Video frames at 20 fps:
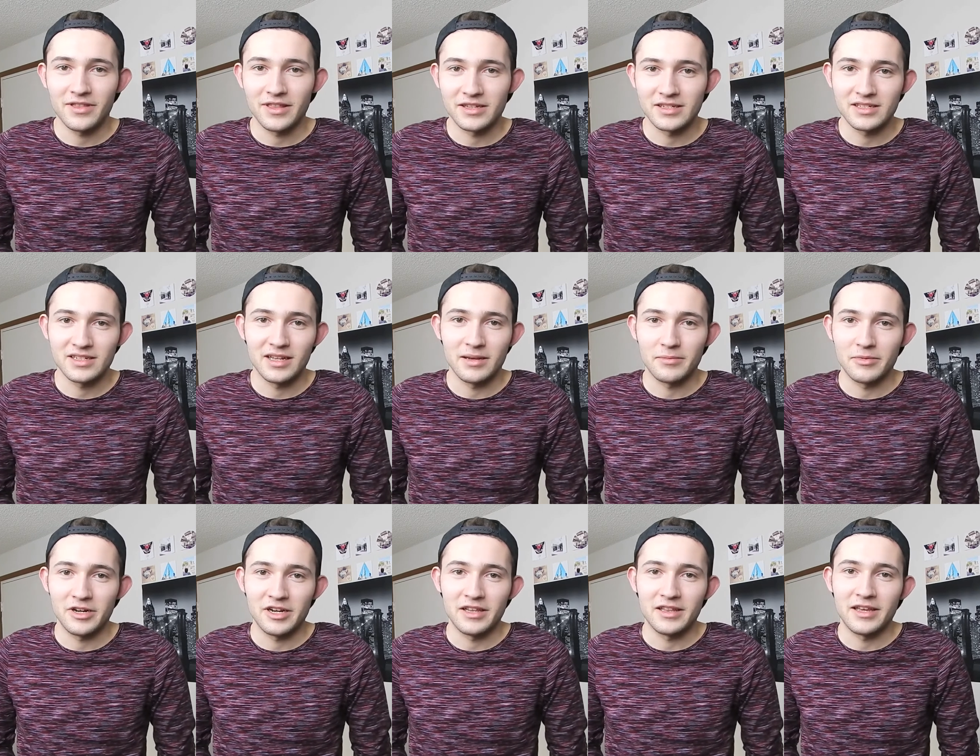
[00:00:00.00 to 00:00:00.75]
the
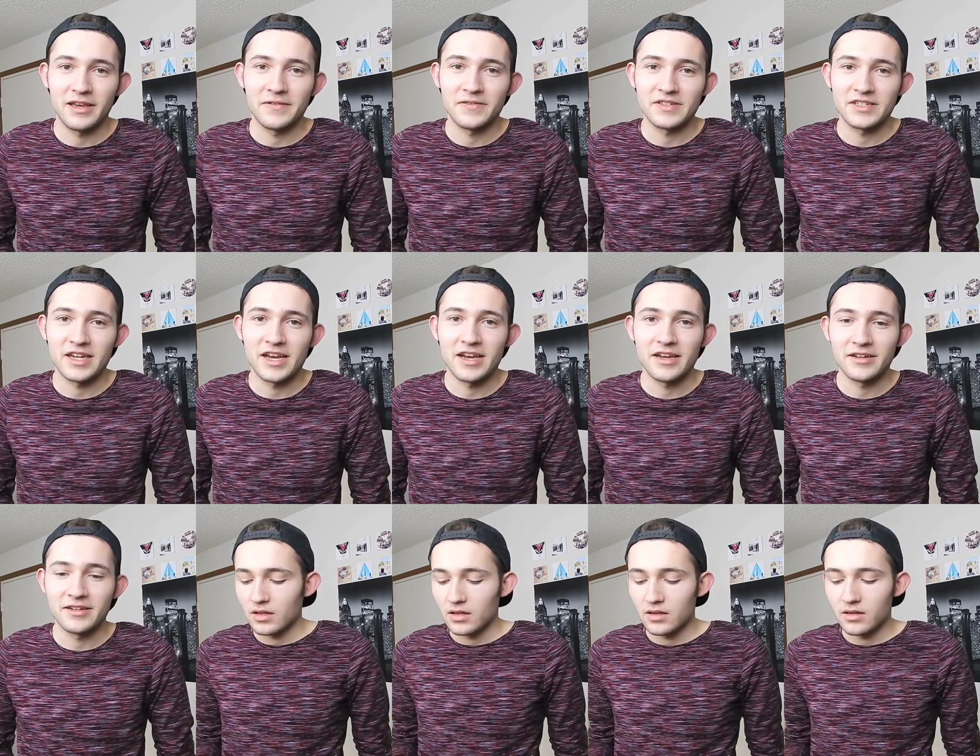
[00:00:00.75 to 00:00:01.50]
celebrity
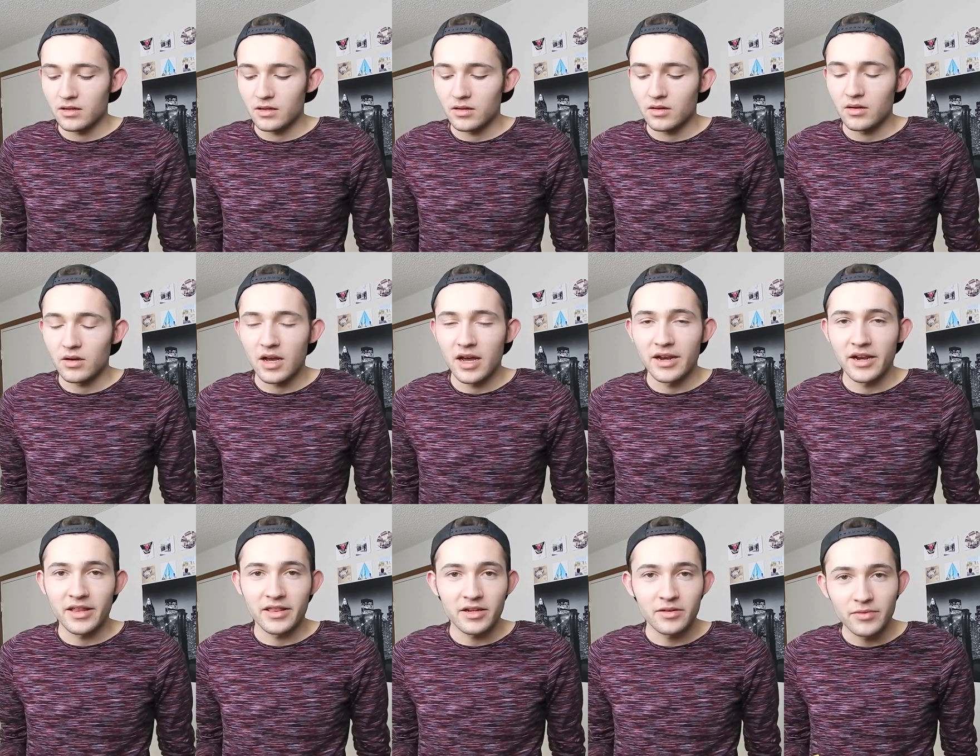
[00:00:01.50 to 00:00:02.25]
lifestyle.
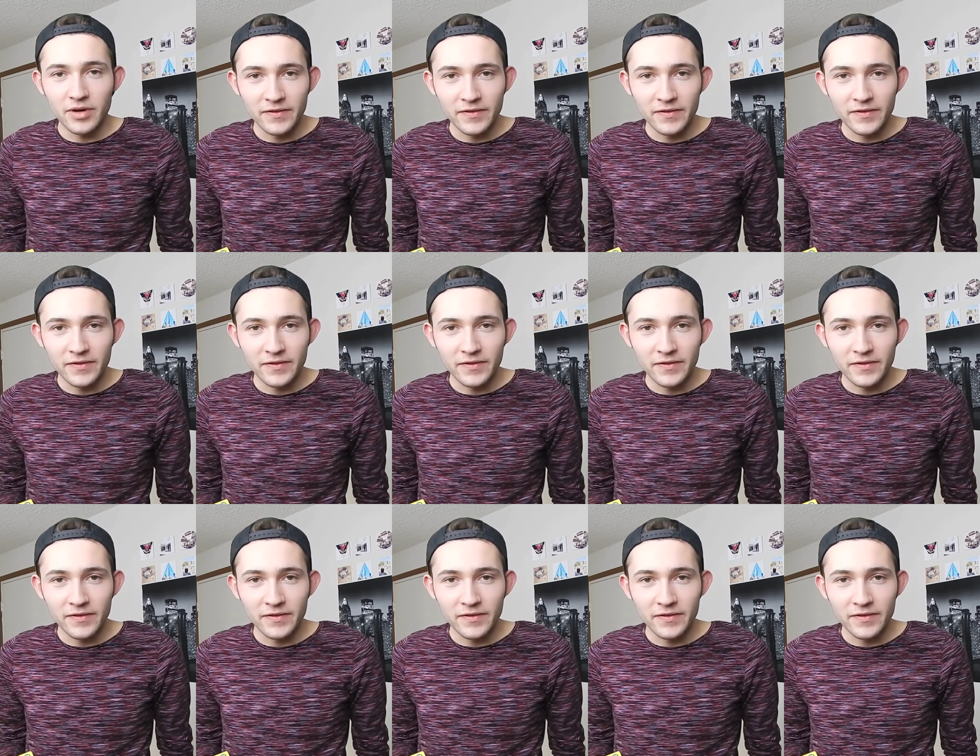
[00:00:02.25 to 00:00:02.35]
Another